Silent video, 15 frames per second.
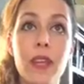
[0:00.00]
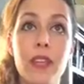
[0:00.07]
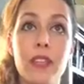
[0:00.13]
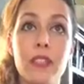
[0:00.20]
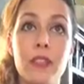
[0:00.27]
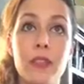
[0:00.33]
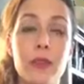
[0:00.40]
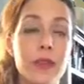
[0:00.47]

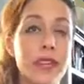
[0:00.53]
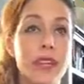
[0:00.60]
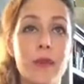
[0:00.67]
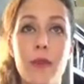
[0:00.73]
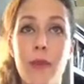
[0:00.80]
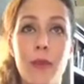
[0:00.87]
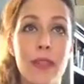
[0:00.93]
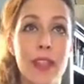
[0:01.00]
So you can
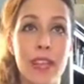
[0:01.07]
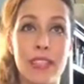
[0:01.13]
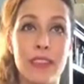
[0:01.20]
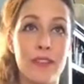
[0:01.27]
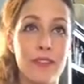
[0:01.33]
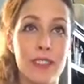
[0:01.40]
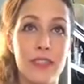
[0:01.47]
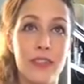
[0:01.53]
come up with lots
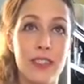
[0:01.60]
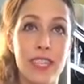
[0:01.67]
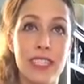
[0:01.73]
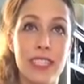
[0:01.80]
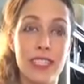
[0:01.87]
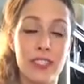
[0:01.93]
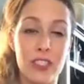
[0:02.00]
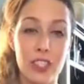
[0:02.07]
of different
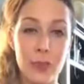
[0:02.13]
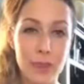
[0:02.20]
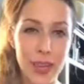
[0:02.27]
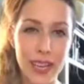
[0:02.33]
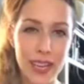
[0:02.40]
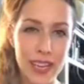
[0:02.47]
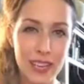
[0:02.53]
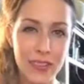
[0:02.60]
ideas just by
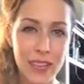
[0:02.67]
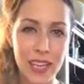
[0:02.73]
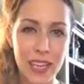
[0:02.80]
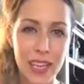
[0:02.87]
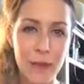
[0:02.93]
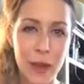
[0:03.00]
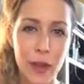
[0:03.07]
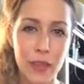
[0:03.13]
kind of
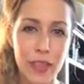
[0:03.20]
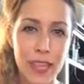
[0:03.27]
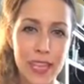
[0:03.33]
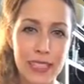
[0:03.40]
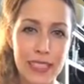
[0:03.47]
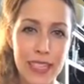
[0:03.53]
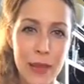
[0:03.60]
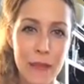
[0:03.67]
thinking about
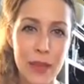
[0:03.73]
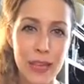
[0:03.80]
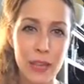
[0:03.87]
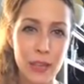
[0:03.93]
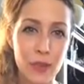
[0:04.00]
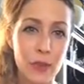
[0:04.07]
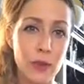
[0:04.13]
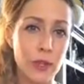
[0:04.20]
things that make
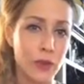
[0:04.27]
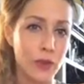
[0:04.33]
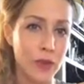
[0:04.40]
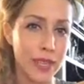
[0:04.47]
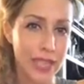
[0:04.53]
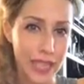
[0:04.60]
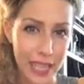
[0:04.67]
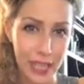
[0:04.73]
you
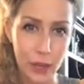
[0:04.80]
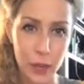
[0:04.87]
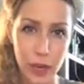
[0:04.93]
unique.